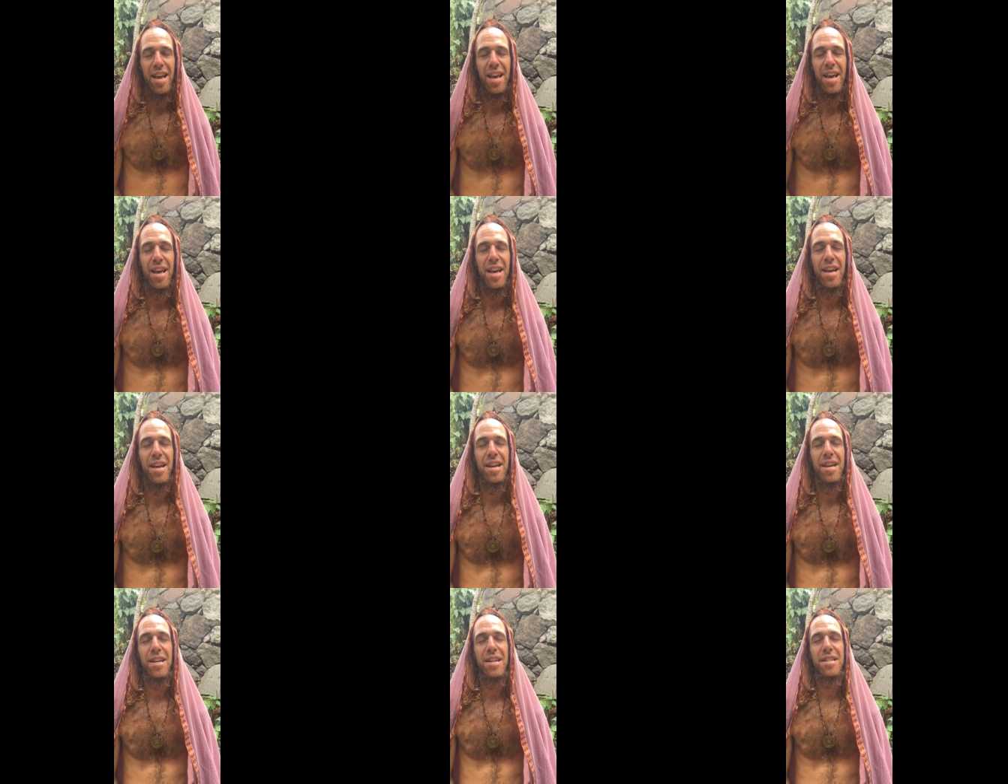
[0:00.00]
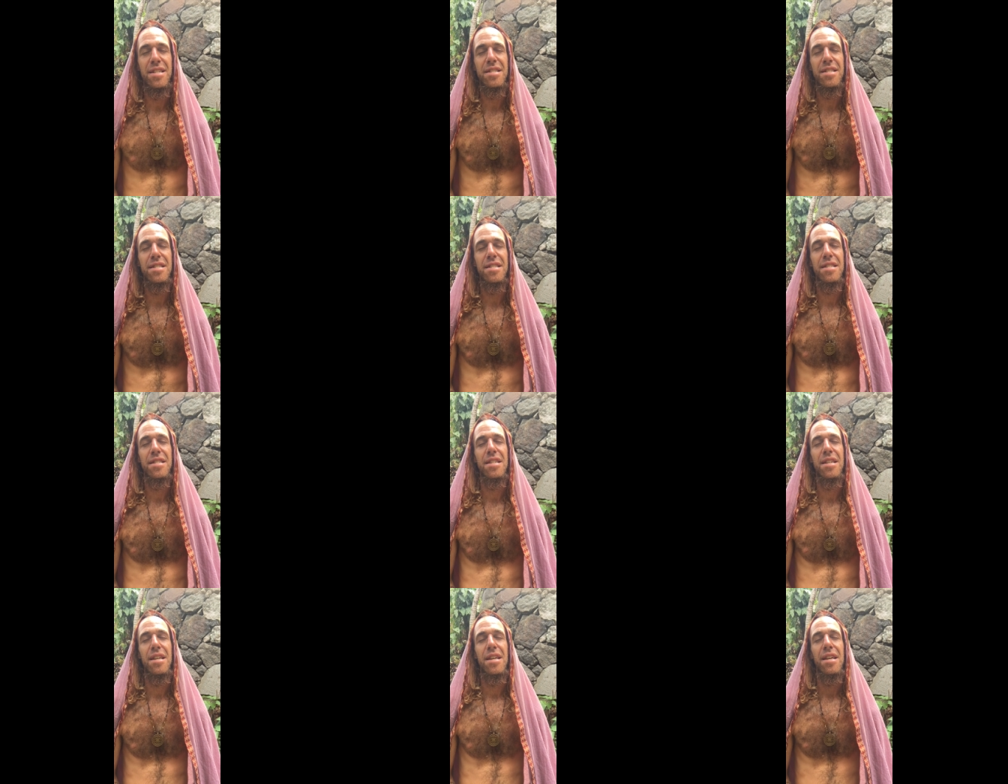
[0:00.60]
And
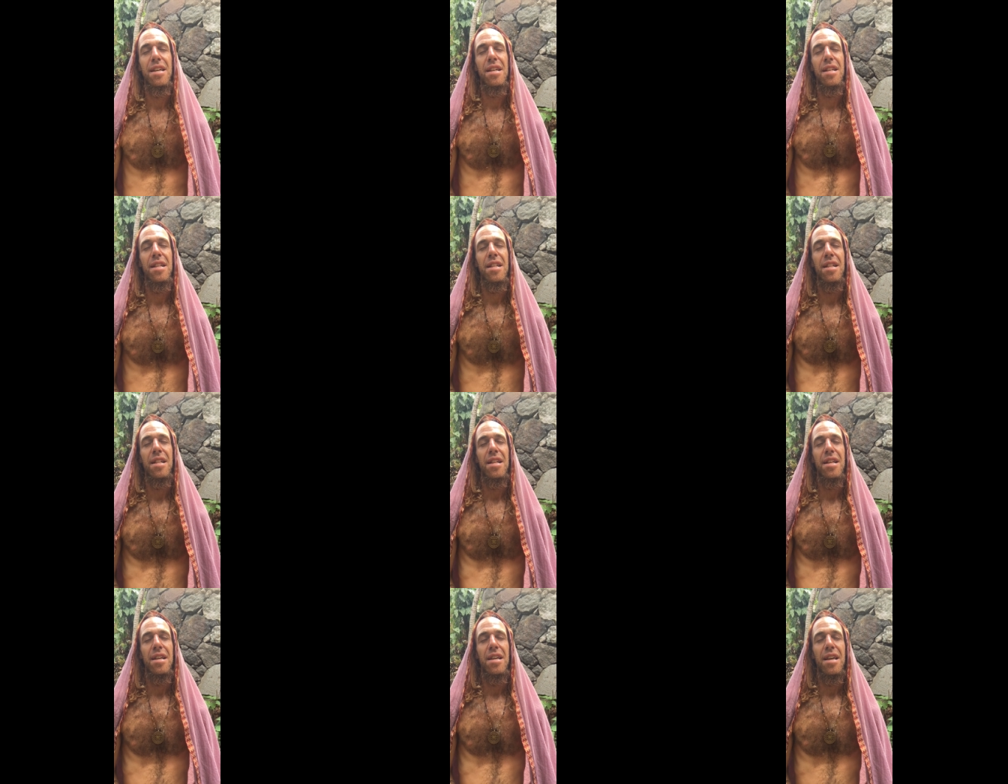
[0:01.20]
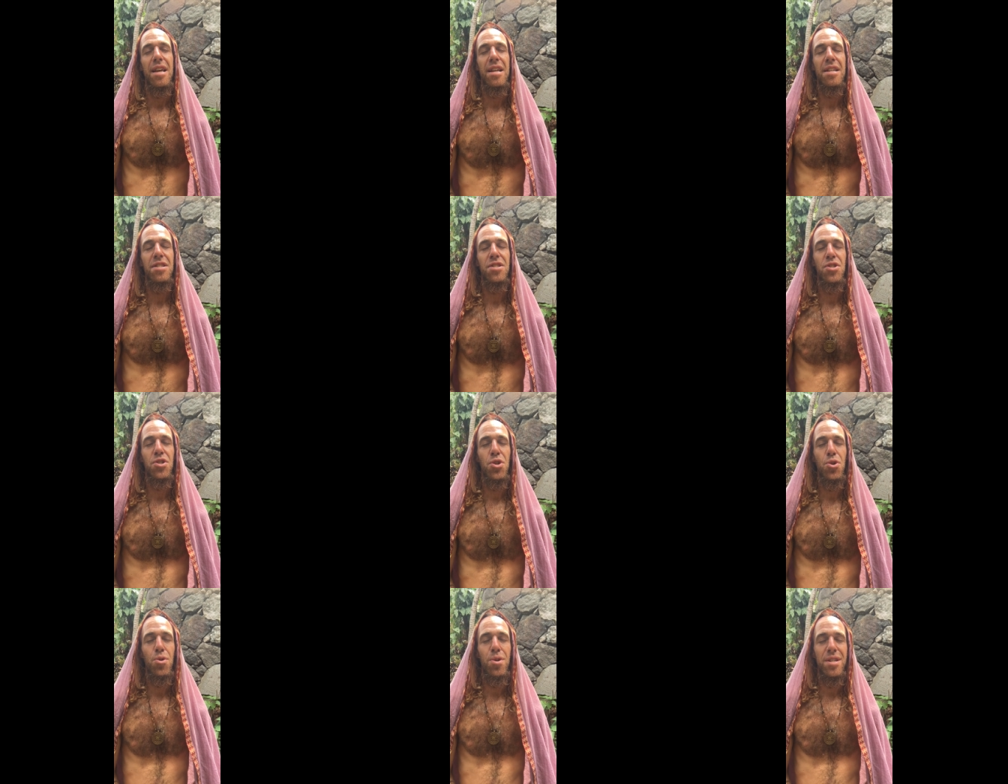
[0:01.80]
in
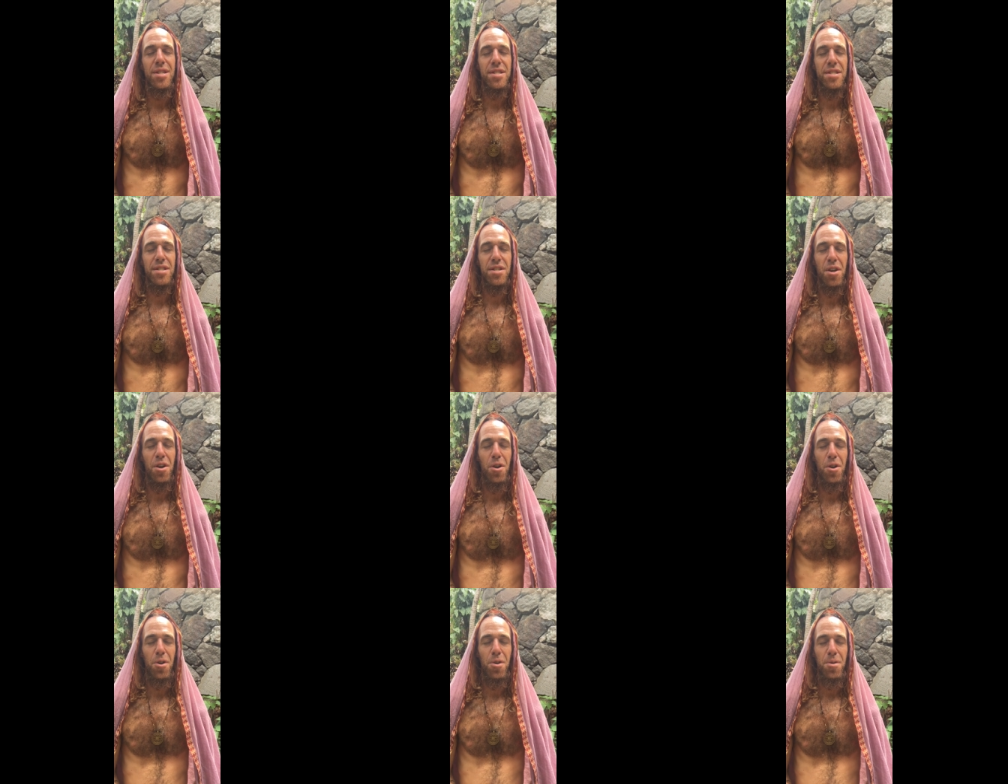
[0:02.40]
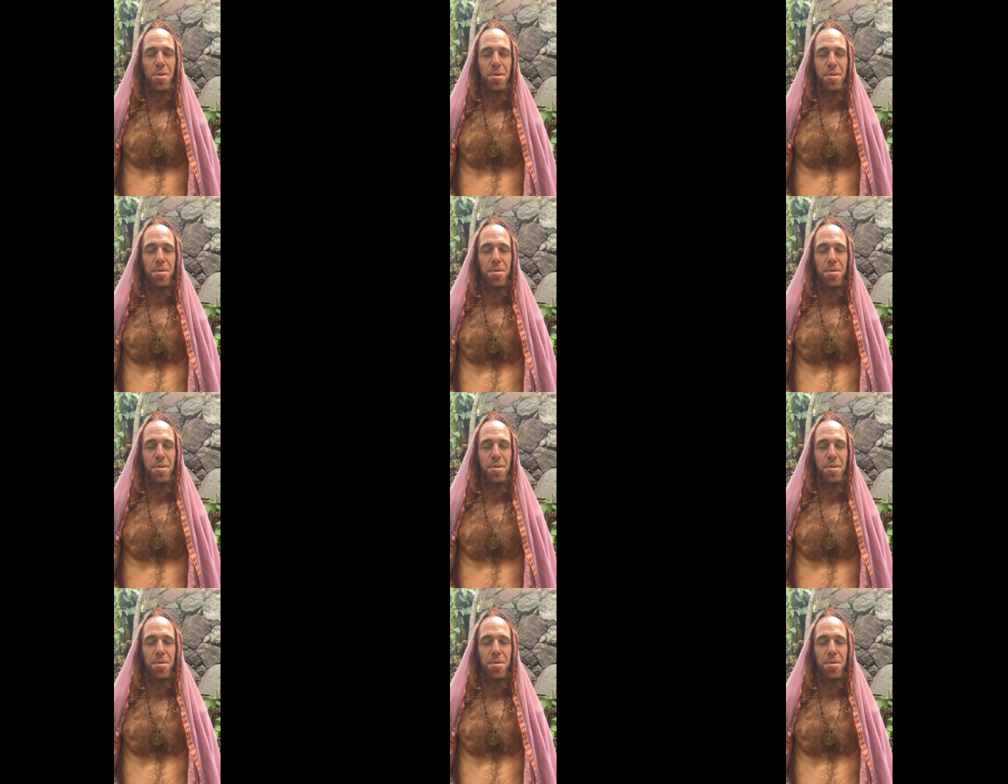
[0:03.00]
doing so,